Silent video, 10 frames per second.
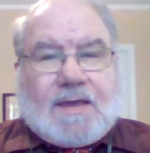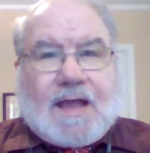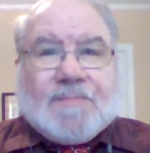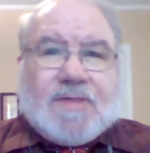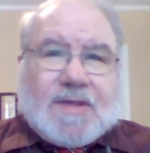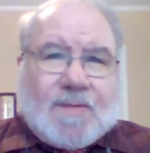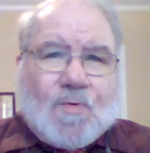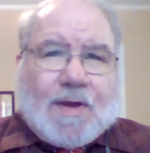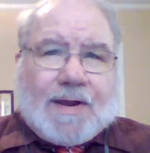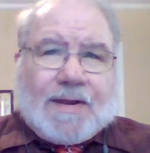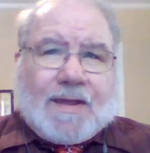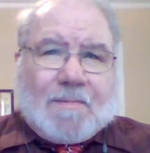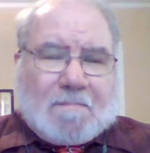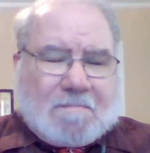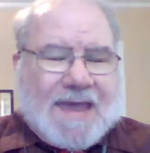I'm somewhat
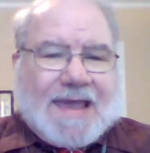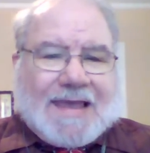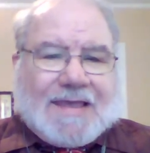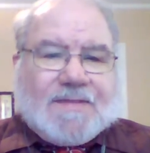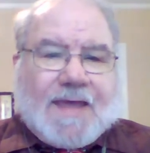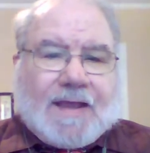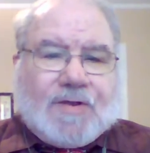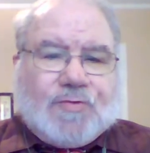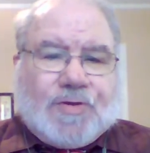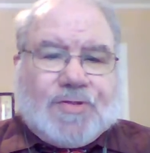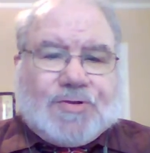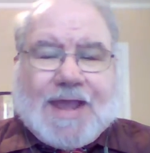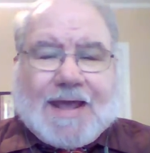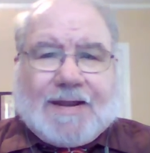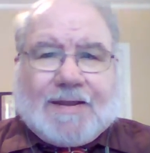amazed that
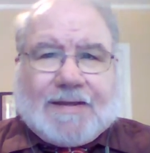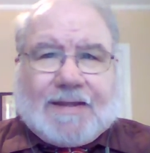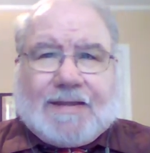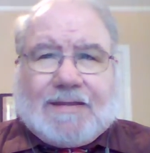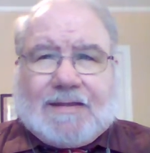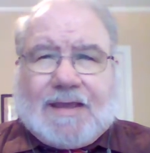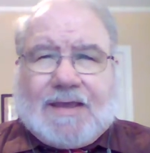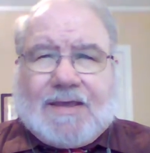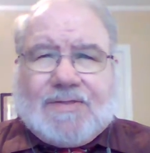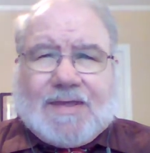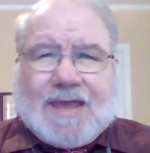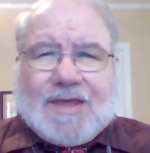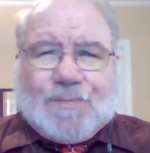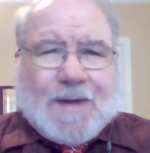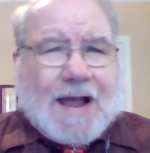Christianity is
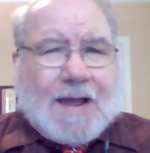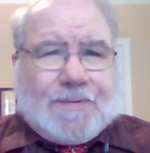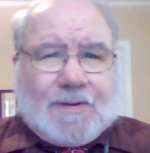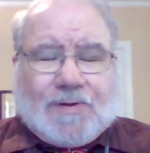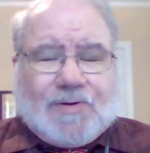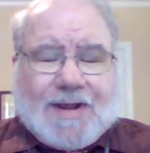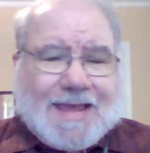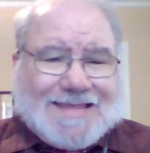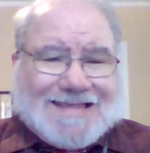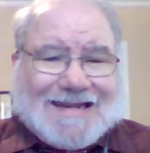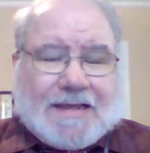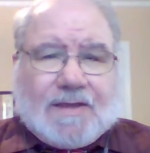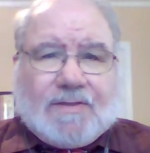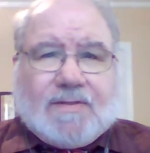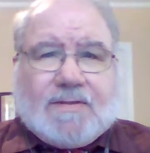as popular as it
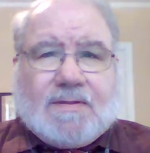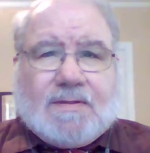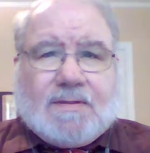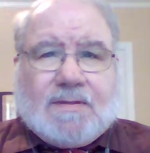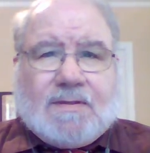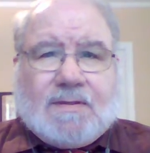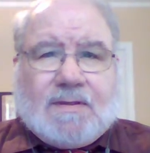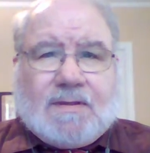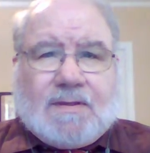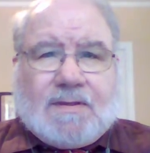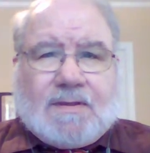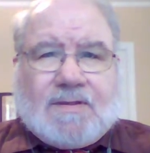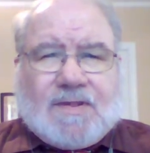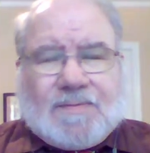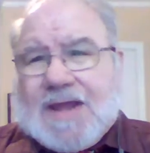is.
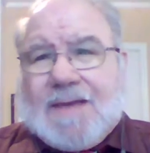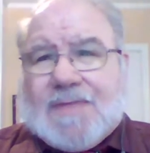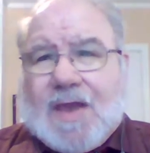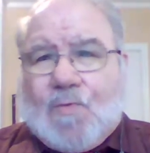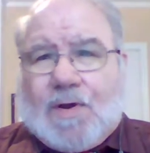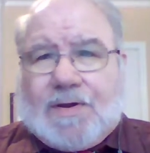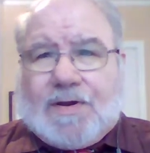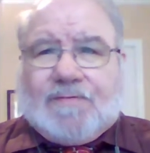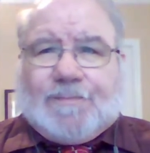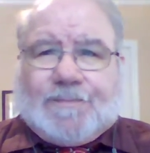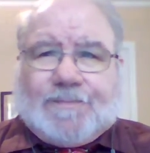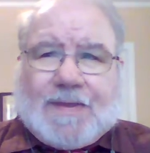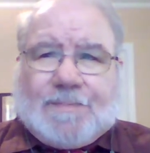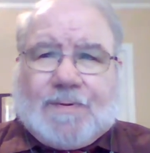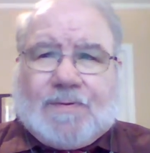Sometimes I wonder if
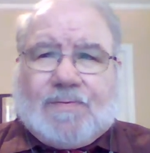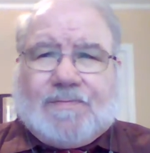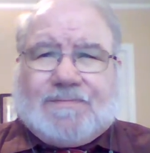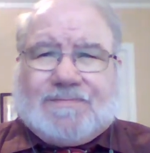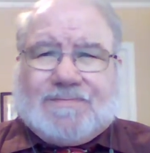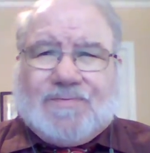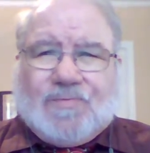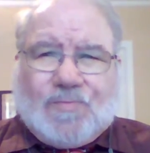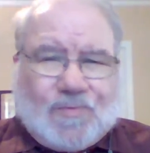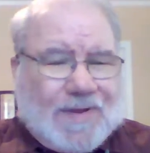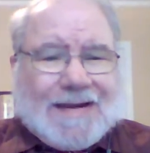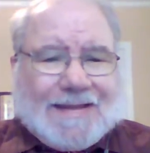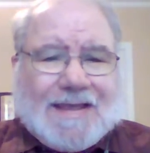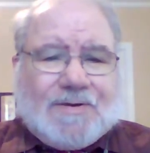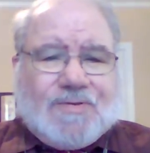people
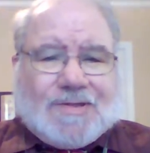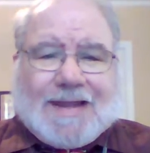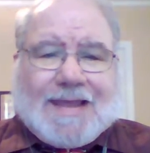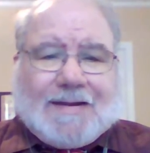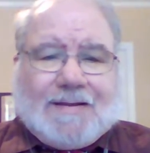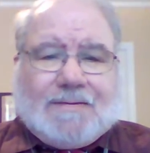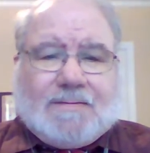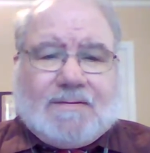really understand it.